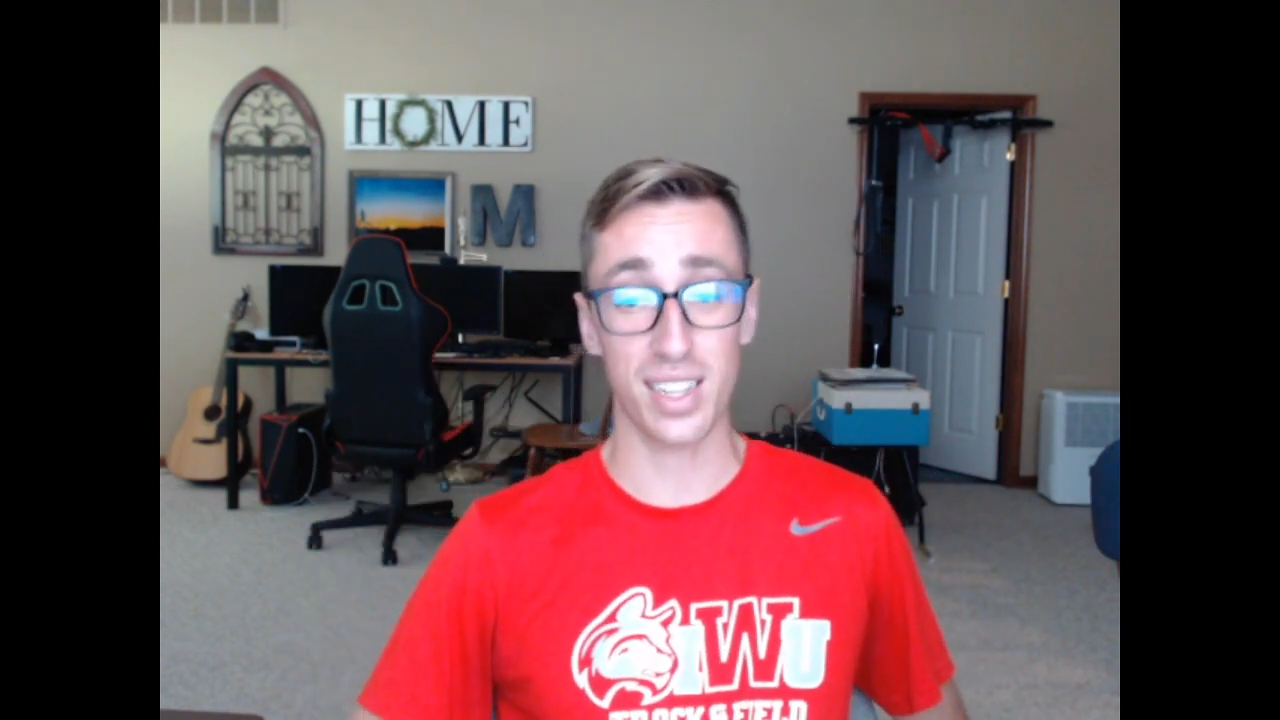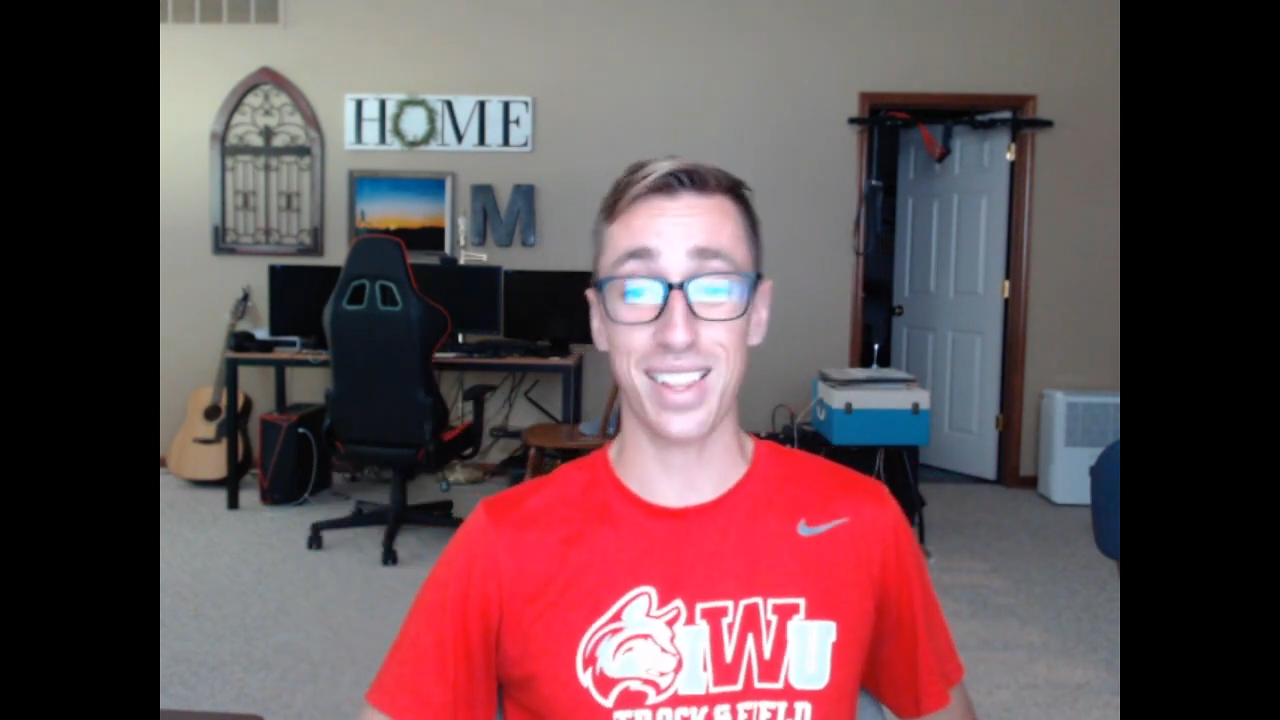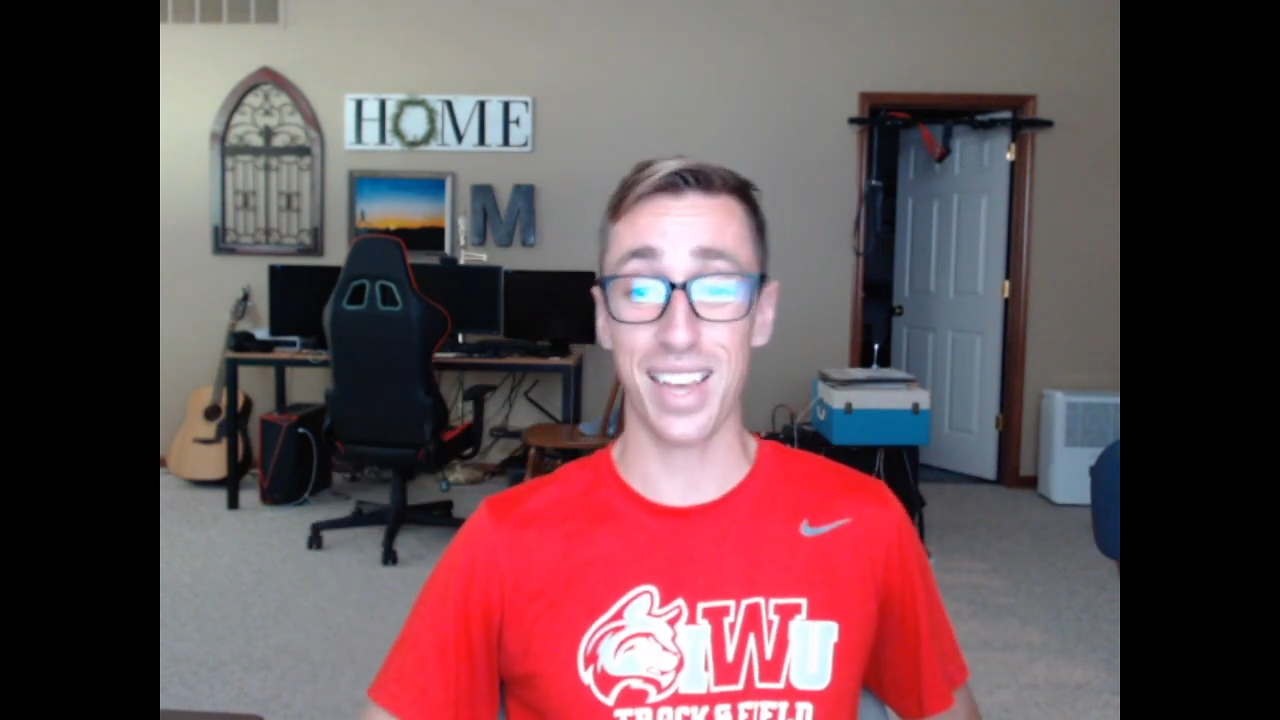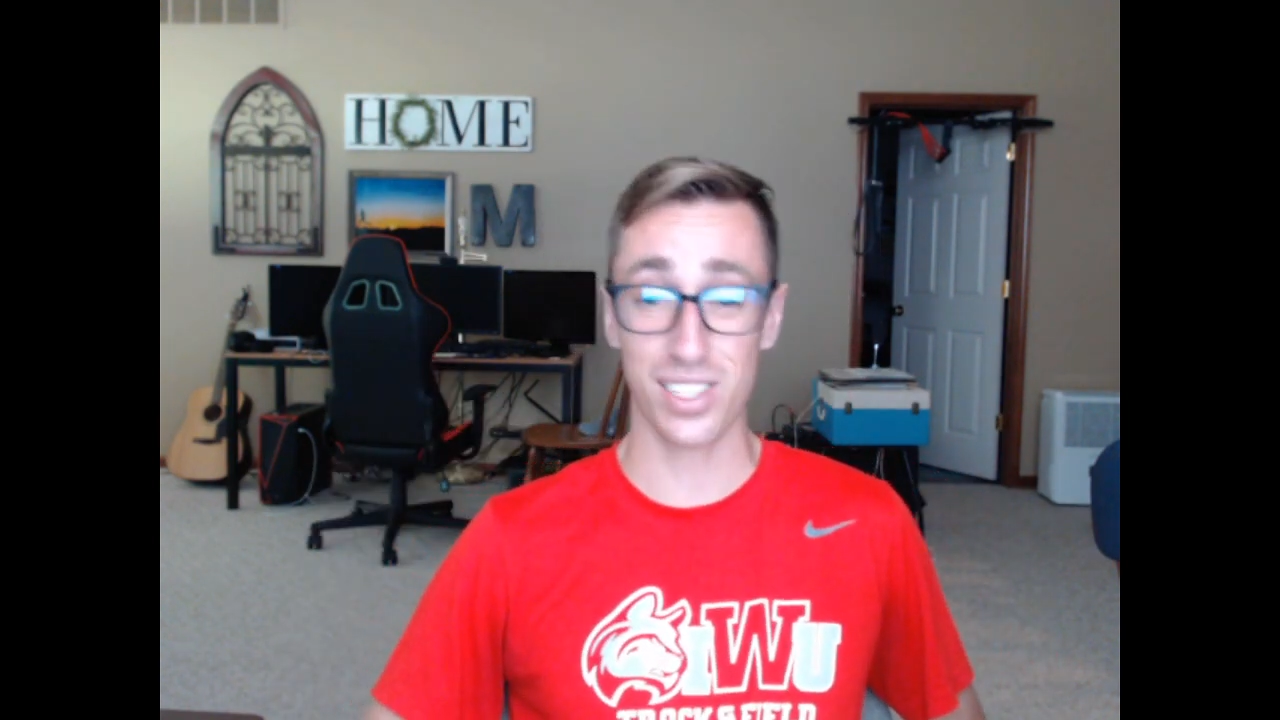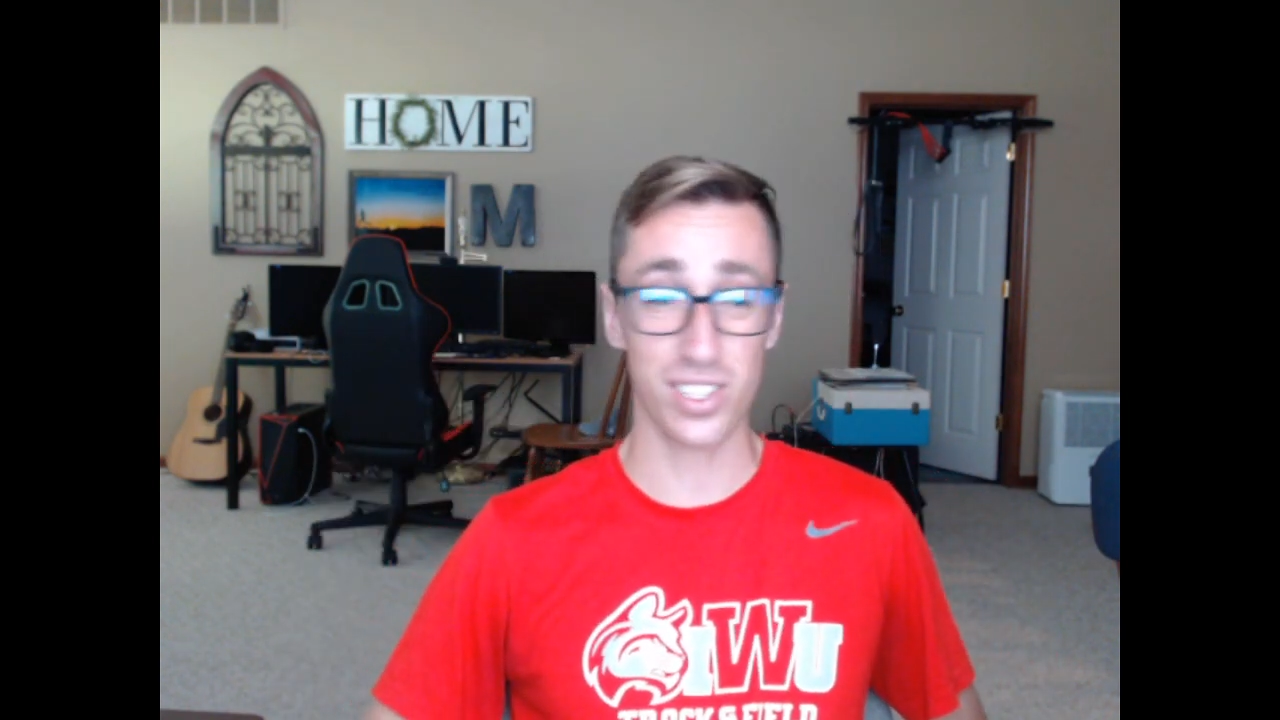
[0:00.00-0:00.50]

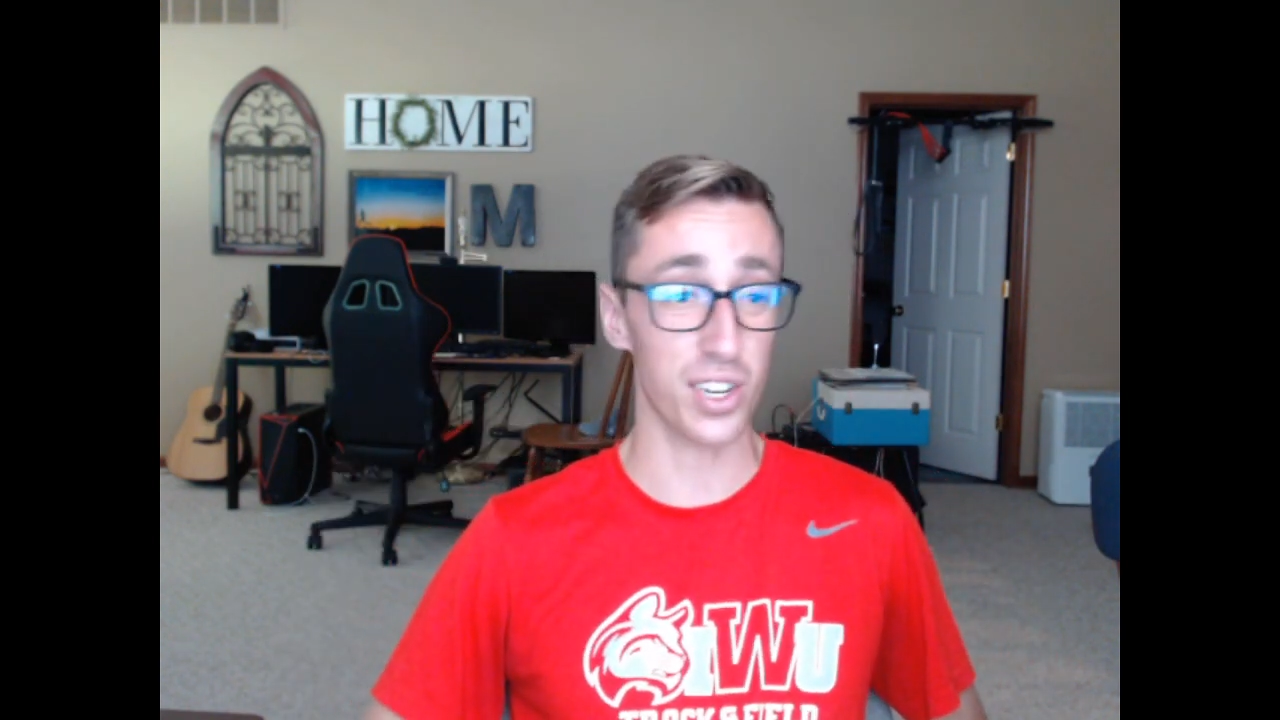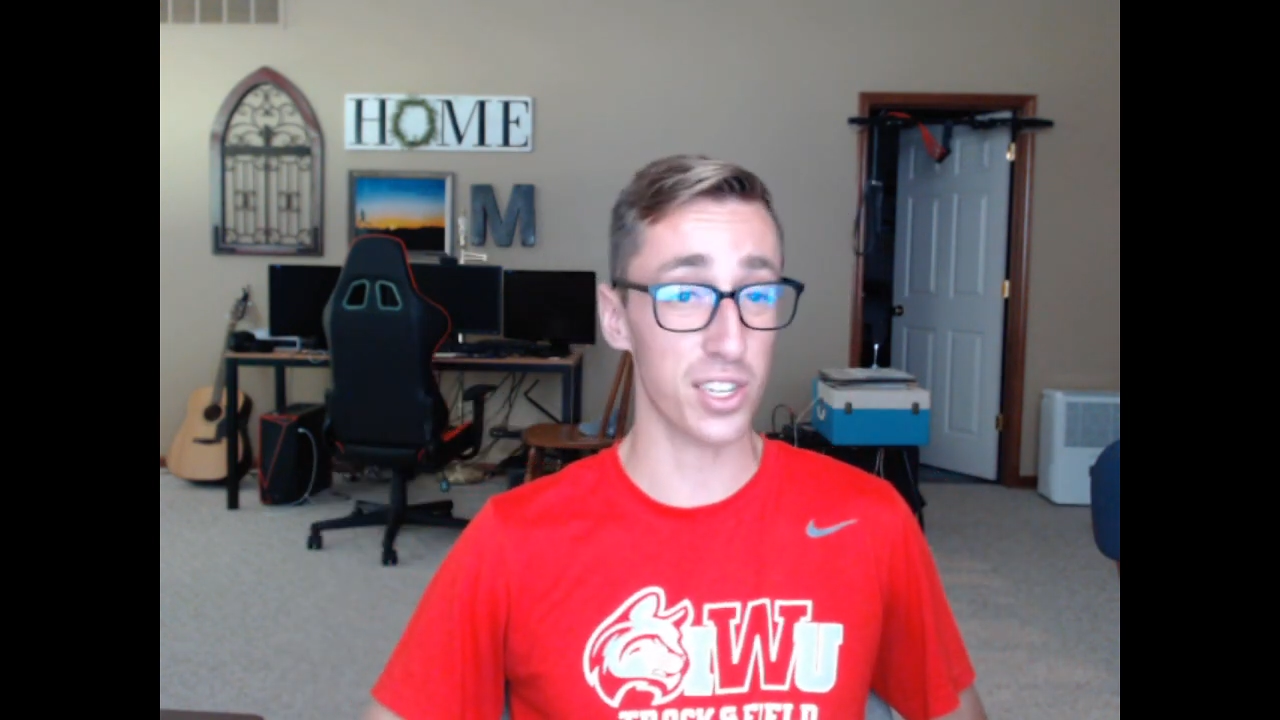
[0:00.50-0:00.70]
That sucks.